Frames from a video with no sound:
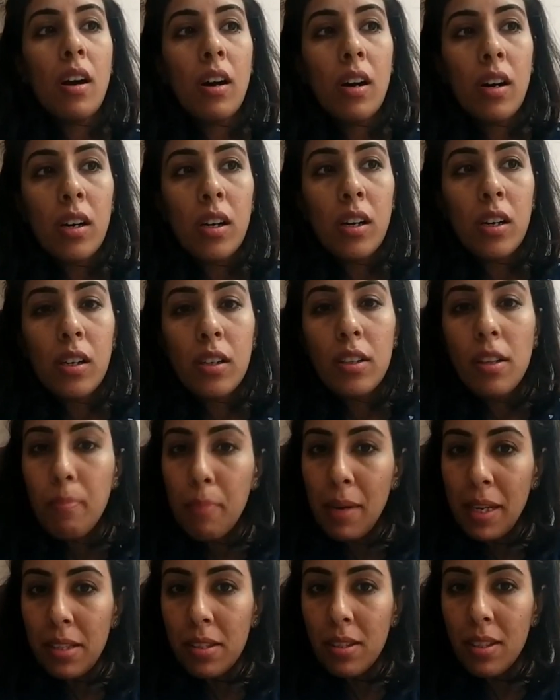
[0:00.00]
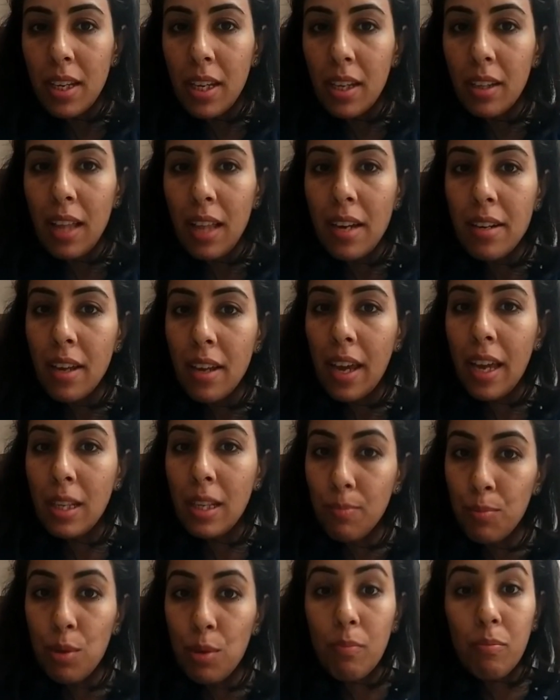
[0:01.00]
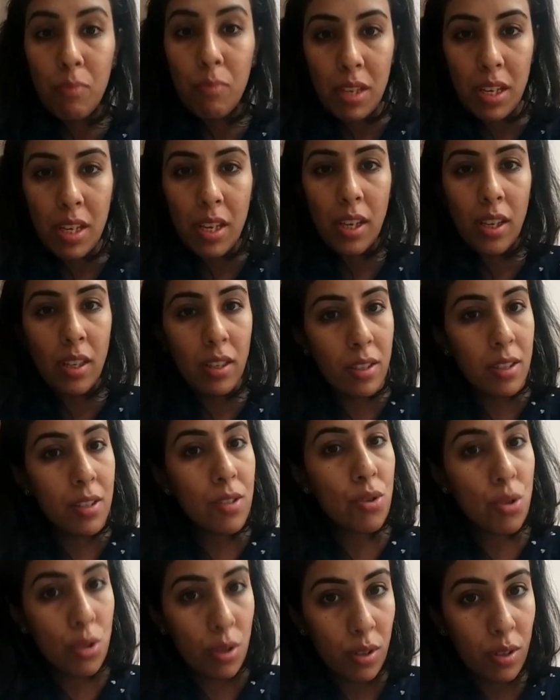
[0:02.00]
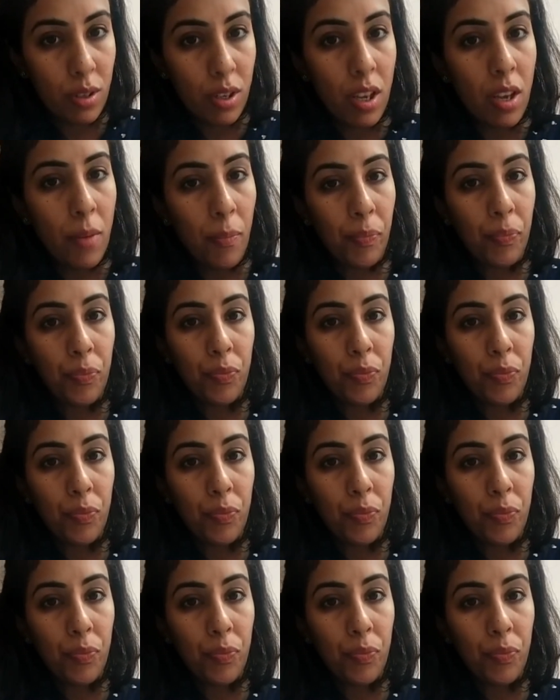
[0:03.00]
The best thing that helped me in this journey